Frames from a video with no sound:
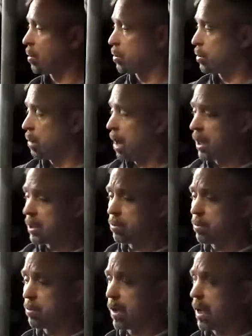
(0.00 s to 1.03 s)
or Roger
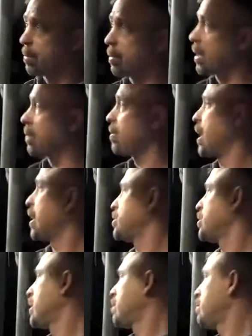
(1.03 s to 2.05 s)
would be able, and I forgot
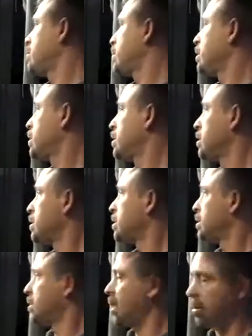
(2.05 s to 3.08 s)
your name?
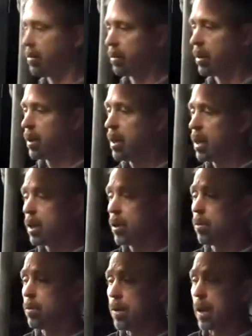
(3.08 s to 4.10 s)
Steve
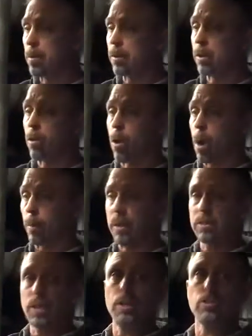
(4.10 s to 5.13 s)
would be able to know how many
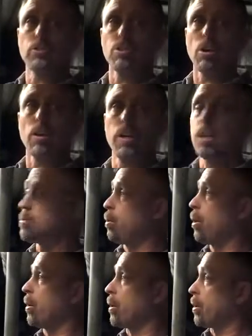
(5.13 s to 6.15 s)
stages are on each
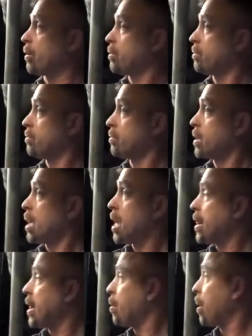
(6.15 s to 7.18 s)
boiler.
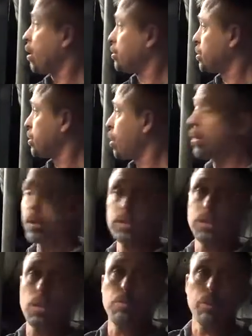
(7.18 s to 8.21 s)
They would also know what the
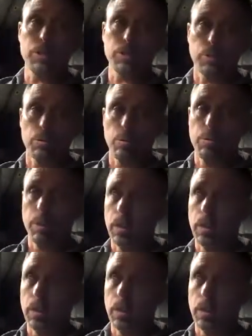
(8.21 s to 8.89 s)
steam pressure would be.